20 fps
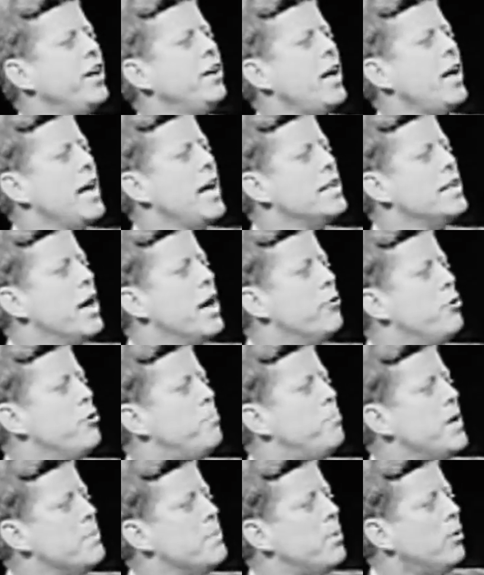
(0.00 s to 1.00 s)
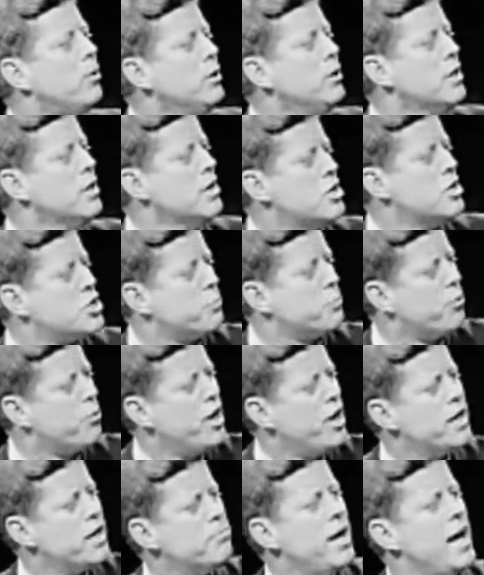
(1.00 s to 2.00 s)
and eight hundred people
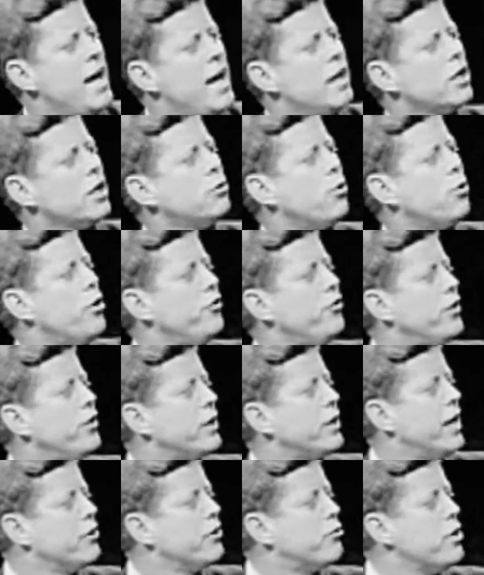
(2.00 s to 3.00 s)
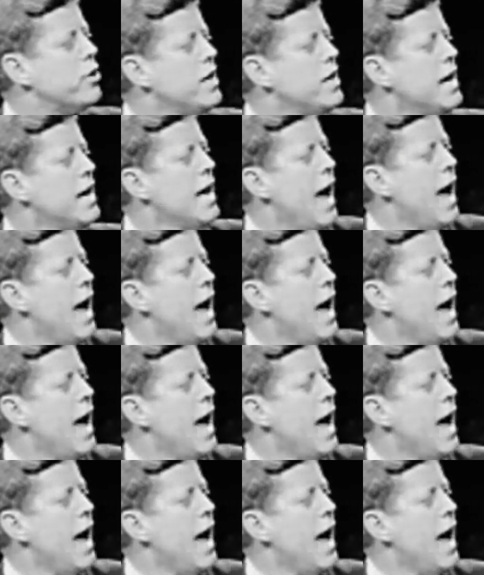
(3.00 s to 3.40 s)
spreading mail across the country,